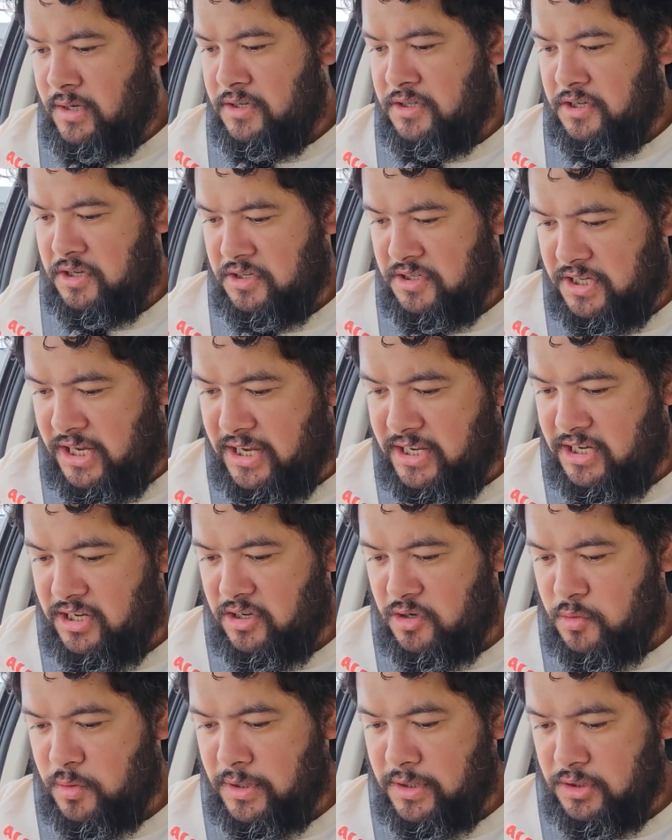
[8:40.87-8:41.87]
So taking a
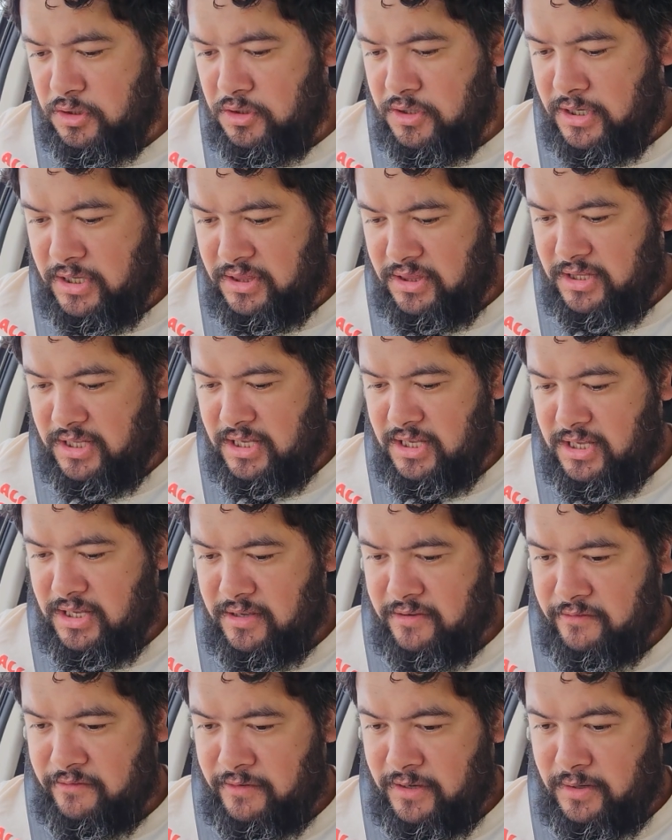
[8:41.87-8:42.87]
quick look at the
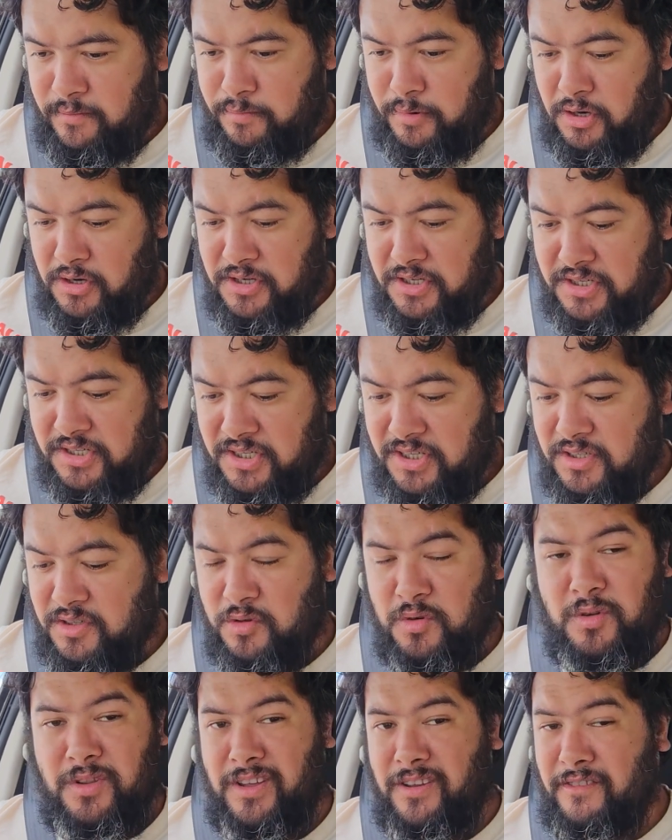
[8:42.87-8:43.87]
event bonuses
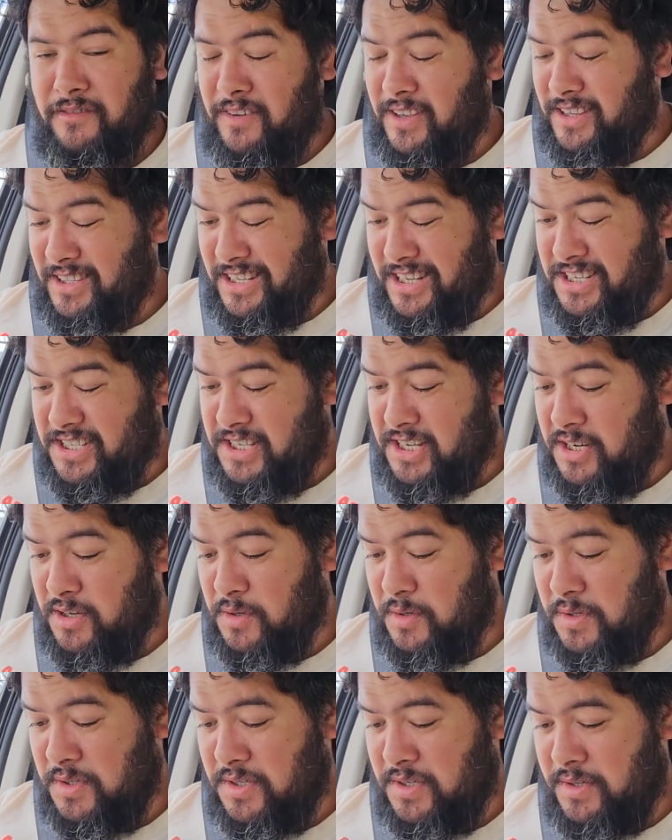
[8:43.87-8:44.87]
or the event
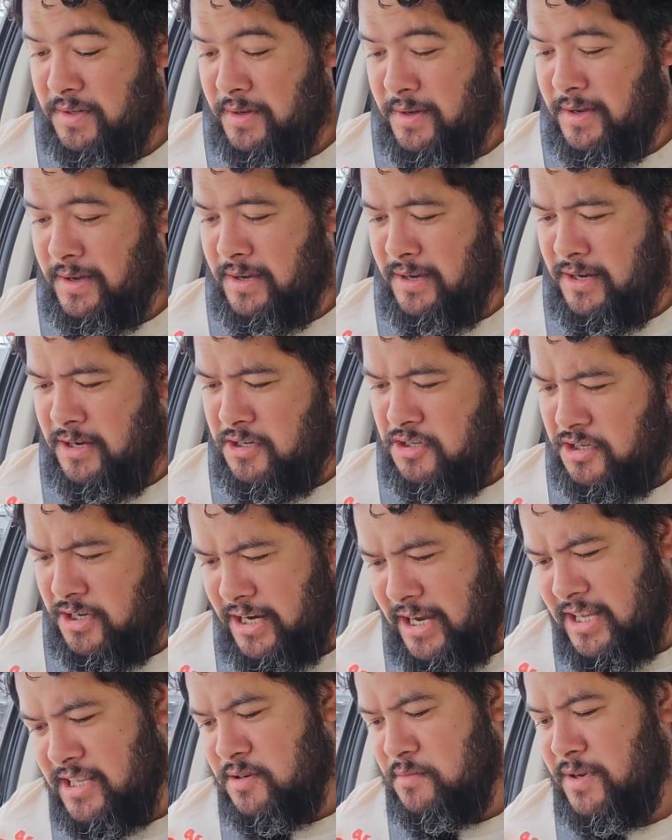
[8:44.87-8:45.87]
details,
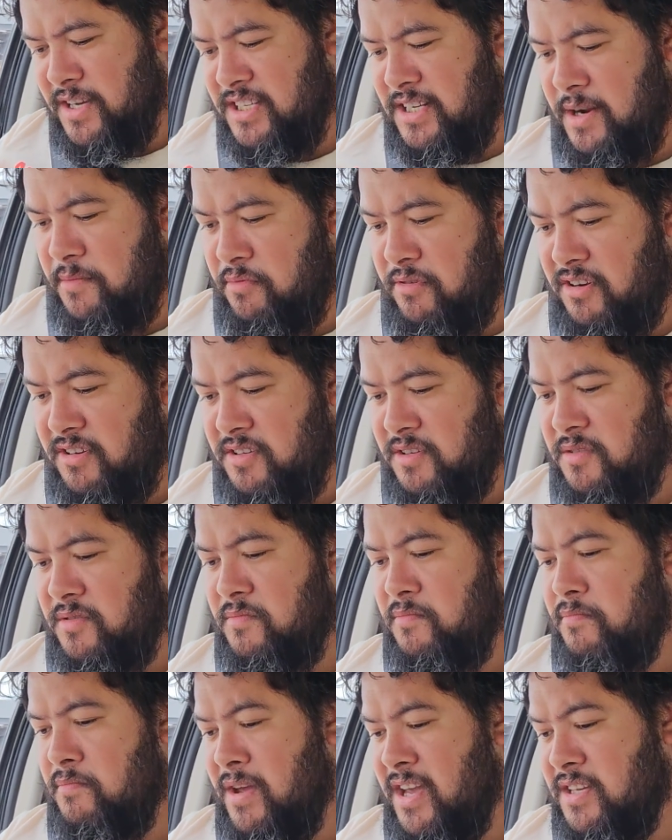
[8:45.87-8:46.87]
Gigantamax Lapras
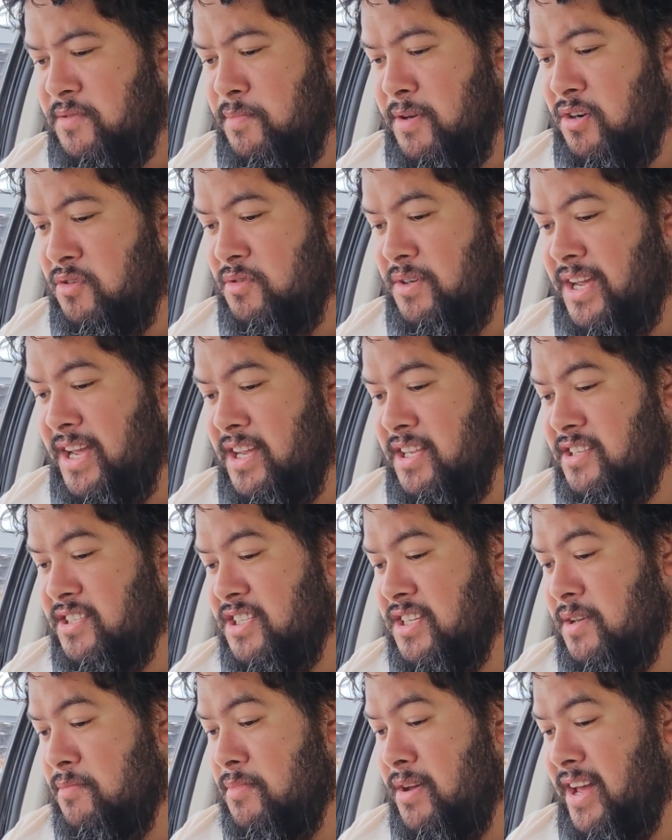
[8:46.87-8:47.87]
Max Battle Day,
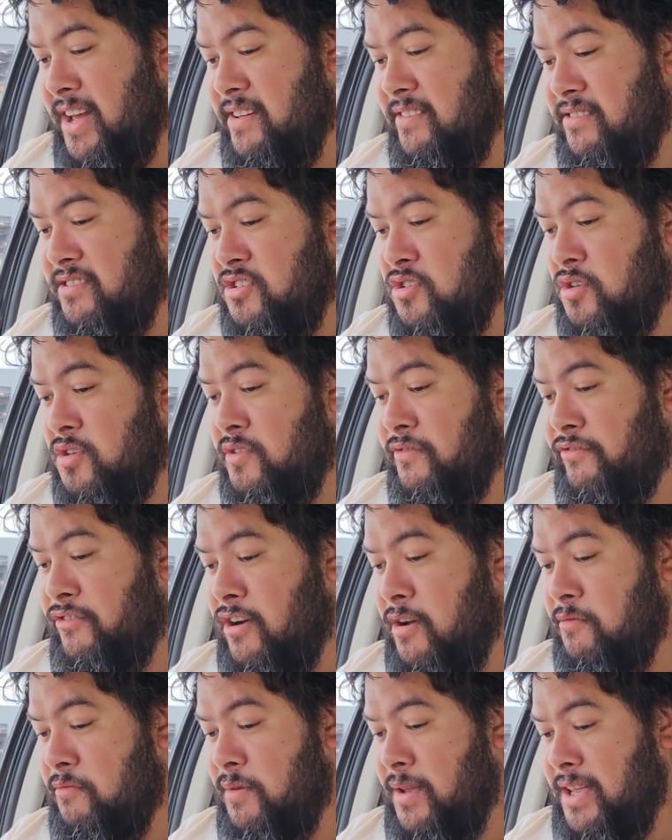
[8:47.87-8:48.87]
December 8th, 2 to
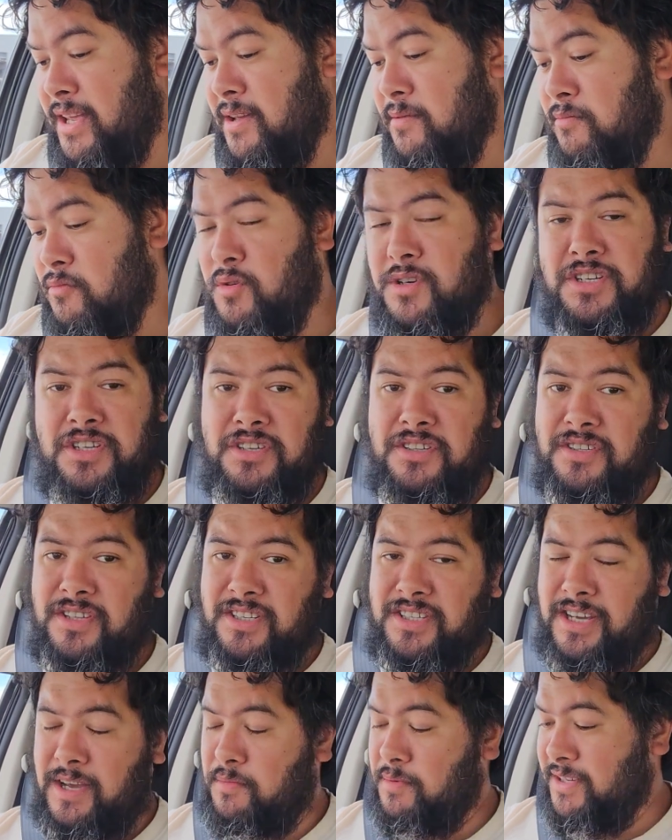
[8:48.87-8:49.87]
5 p.m, which is
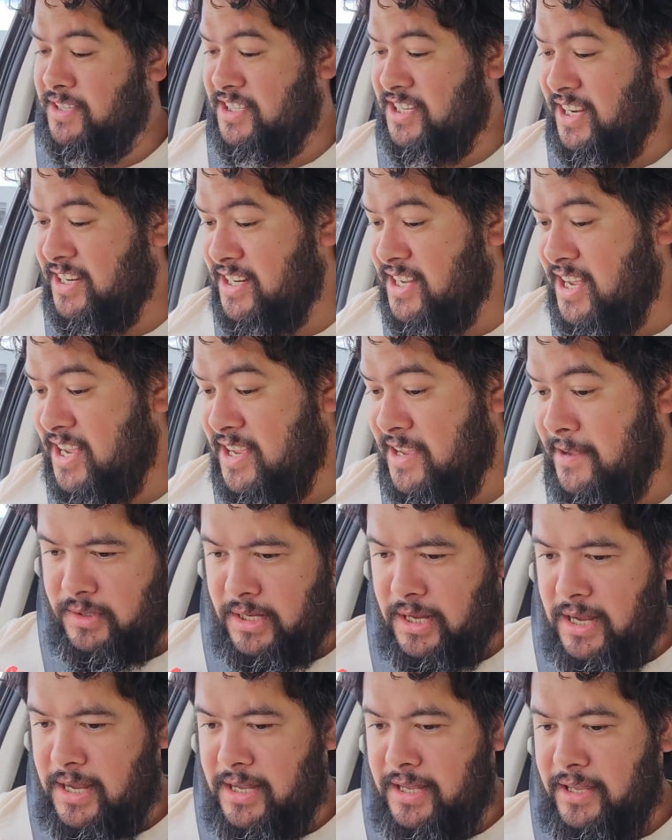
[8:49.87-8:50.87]
this coming Sunday.
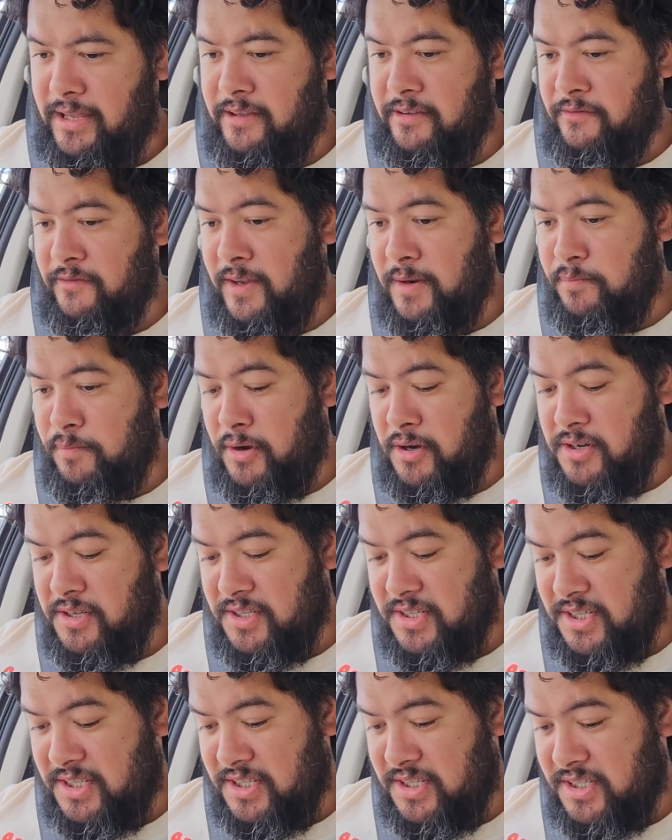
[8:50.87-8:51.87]
Event
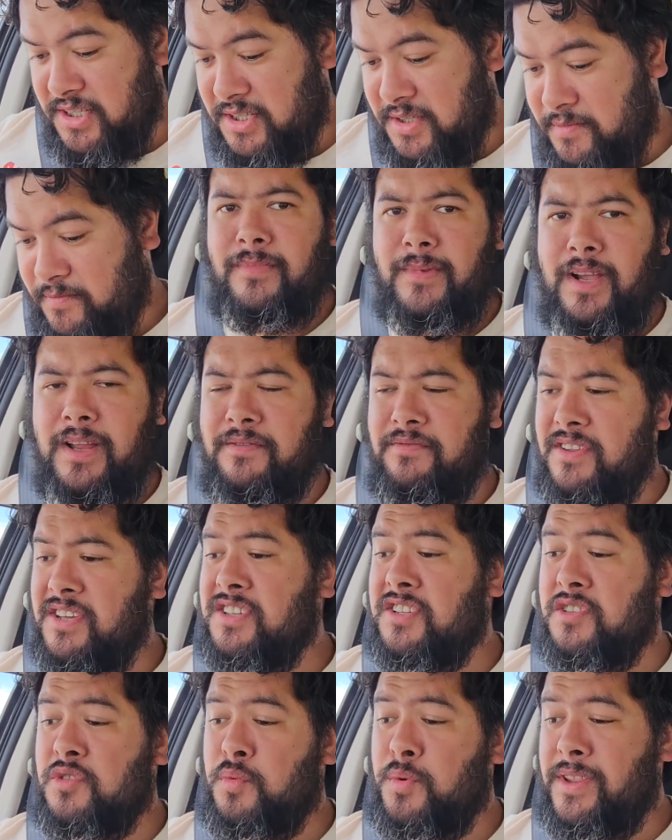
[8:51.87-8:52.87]
bonuses,
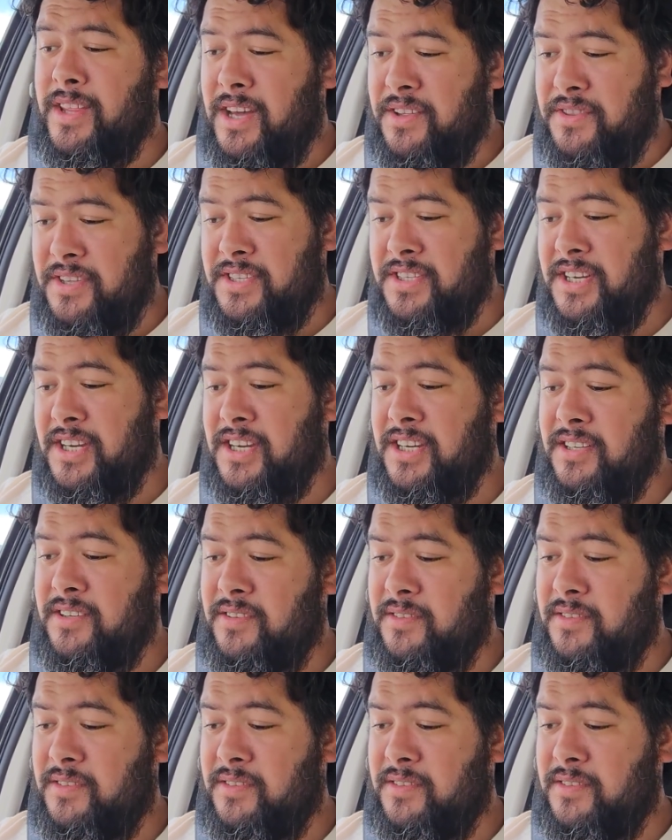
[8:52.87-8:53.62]
this is without the ticket.